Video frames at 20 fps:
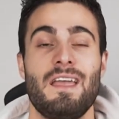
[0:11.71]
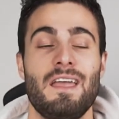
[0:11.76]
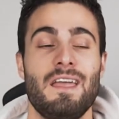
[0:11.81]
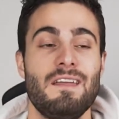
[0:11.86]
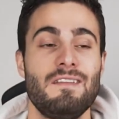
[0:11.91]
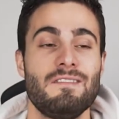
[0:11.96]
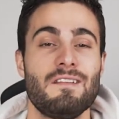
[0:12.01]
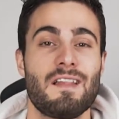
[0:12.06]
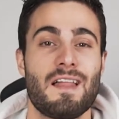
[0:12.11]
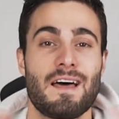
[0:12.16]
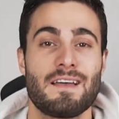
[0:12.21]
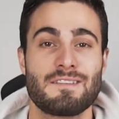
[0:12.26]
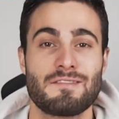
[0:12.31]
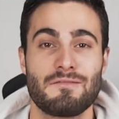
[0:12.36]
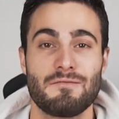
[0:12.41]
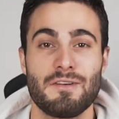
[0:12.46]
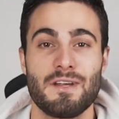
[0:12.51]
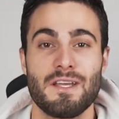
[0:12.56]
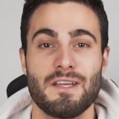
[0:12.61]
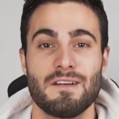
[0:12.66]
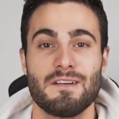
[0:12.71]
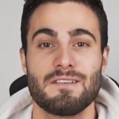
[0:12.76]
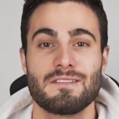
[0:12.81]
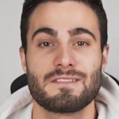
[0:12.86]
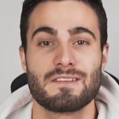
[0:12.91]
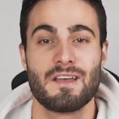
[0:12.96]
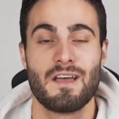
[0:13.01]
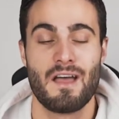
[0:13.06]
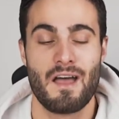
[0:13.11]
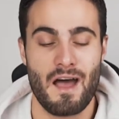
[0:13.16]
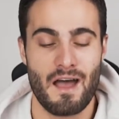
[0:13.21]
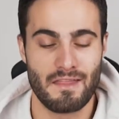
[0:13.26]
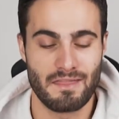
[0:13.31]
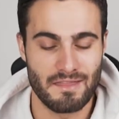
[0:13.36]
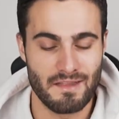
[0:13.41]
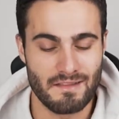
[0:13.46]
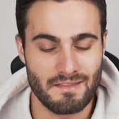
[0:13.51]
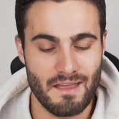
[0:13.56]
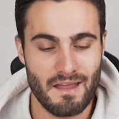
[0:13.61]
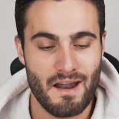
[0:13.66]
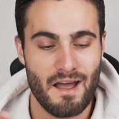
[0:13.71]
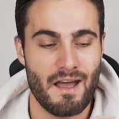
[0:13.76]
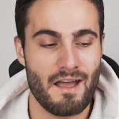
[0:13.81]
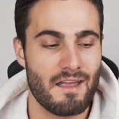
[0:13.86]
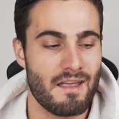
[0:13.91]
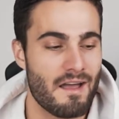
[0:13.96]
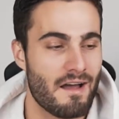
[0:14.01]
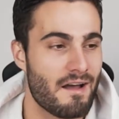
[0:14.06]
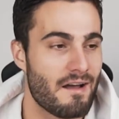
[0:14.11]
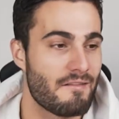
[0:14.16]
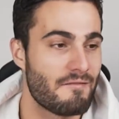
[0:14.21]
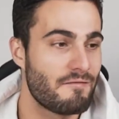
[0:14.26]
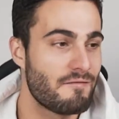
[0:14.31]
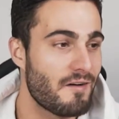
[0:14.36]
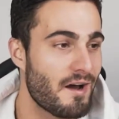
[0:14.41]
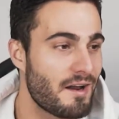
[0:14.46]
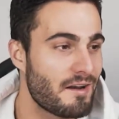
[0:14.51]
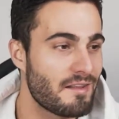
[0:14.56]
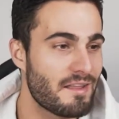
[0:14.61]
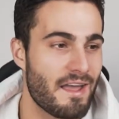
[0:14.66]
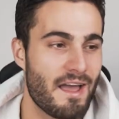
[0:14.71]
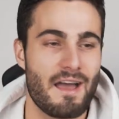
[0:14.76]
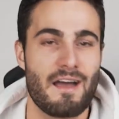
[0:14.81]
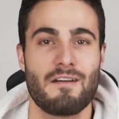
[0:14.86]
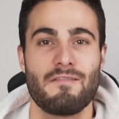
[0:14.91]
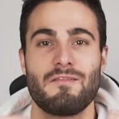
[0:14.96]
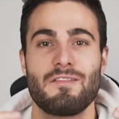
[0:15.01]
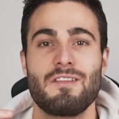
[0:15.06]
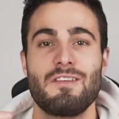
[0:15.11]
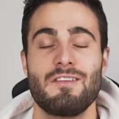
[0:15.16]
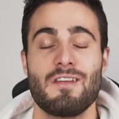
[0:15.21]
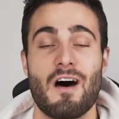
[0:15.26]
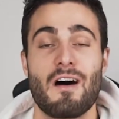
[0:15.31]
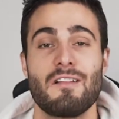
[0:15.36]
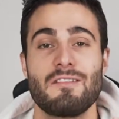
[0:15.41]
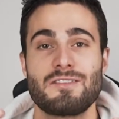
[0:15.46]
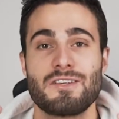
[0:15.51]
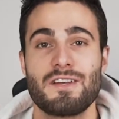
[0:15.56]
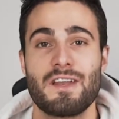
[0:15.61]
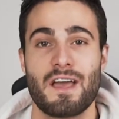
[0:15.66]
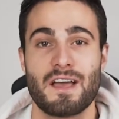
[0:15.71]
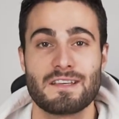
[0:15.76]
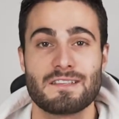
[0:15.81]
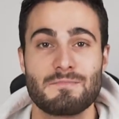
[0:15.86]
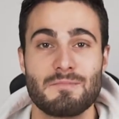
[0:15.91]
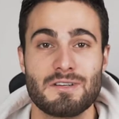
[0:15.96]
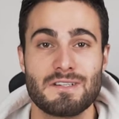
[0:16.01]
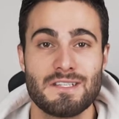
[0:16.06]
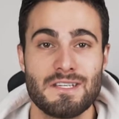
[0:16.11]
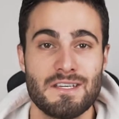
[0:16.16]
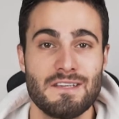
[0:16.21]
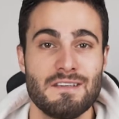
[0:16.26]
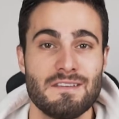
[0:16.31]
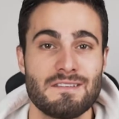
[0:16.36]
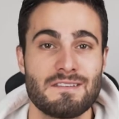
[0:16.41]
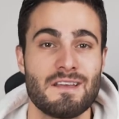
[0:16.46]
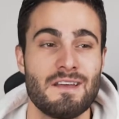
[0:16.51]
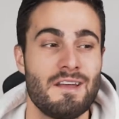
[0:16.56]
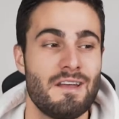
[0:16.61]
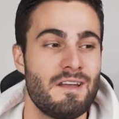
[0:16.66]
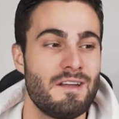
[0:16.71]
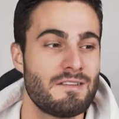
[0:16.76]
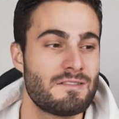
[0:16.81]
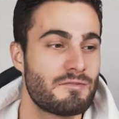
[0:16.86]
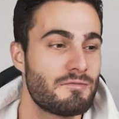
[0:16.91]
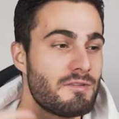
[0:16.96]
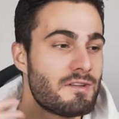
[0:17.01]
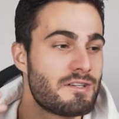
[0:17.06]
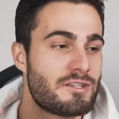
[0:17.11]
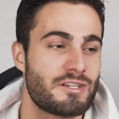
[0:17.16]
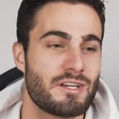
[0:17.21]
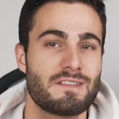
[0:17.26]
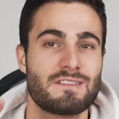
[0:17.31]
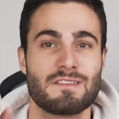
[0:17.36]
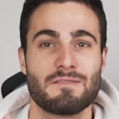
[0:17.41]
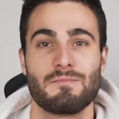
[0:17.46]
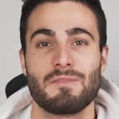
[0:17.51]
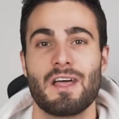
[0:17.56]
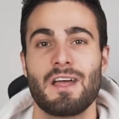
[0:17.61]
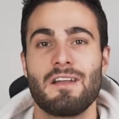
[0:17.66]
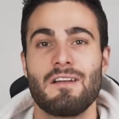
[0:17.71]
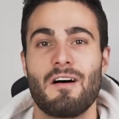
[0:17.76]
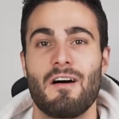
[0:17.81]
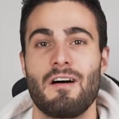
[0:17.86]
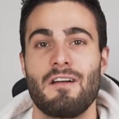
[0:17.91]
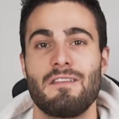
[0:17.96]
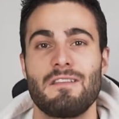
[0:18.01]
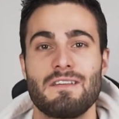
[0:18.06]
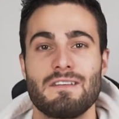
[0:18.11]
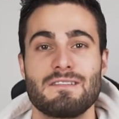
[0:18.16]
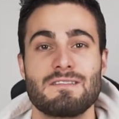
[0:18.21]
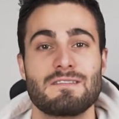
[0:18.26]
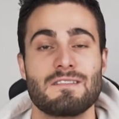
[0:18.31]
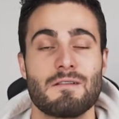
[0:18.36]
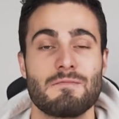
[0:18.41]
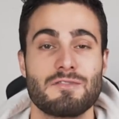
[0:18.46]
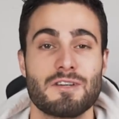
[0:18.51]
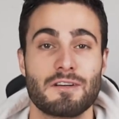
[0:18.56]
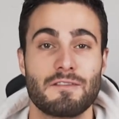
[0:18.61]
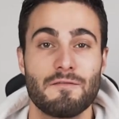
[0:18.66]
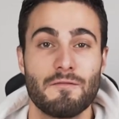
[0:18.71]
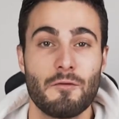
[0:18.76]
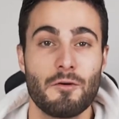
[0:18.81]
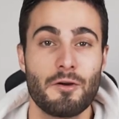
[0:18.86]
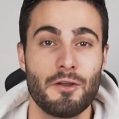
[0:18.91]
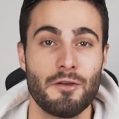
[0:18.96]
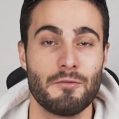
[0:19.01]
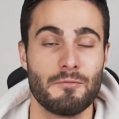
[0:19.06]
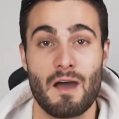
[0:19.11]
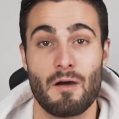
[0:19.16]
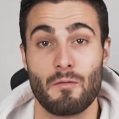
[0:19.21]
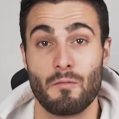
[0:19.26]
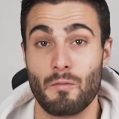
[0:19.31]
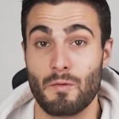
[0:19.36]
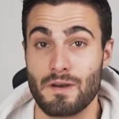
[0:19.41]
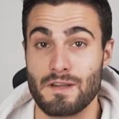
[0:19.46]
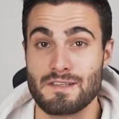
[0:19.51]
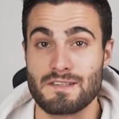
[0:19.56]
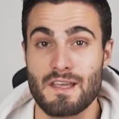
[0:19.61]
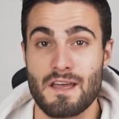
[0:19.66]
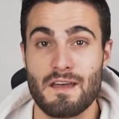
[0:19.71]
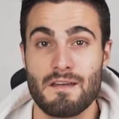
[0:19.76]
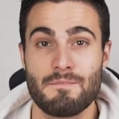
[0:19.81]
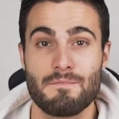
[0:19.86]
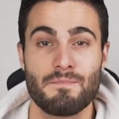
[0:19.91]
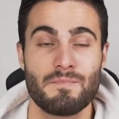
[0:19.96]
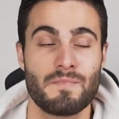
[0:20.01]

in the last 3 years, I think that I finally have the knowledge and expertise to really shed some light on this subject for you. Now, what is that?